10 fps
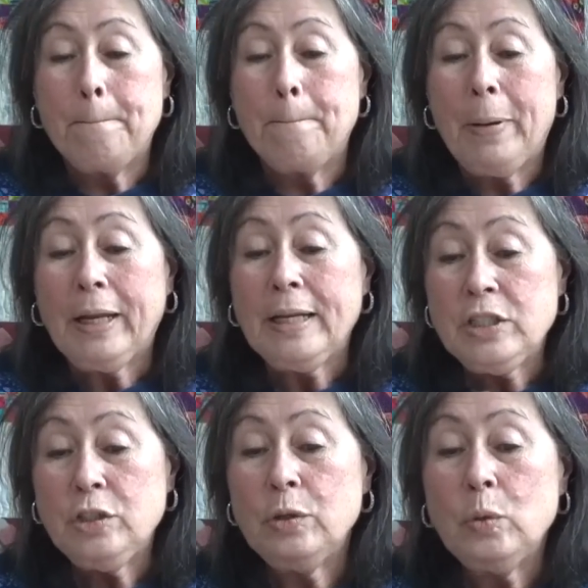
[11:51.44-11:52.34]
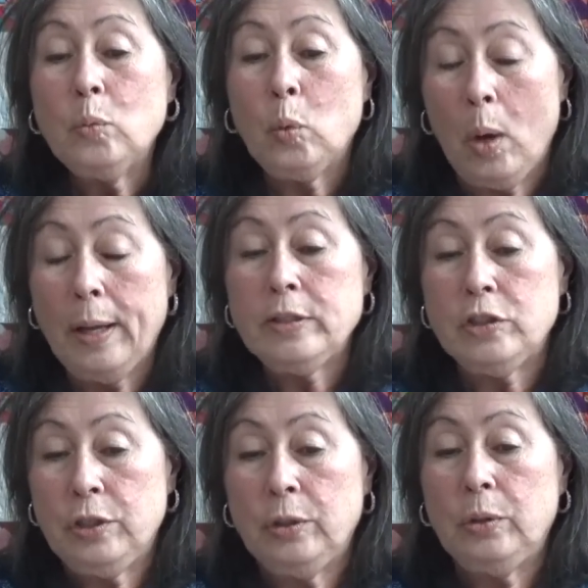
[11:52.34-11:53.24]
But I do want
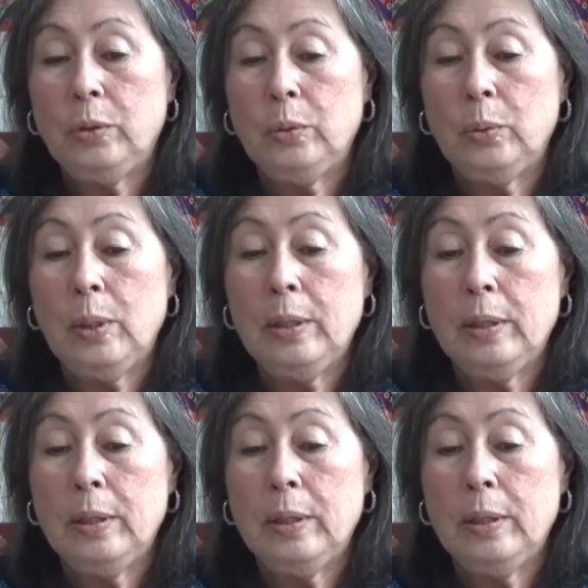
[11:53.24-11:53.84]
to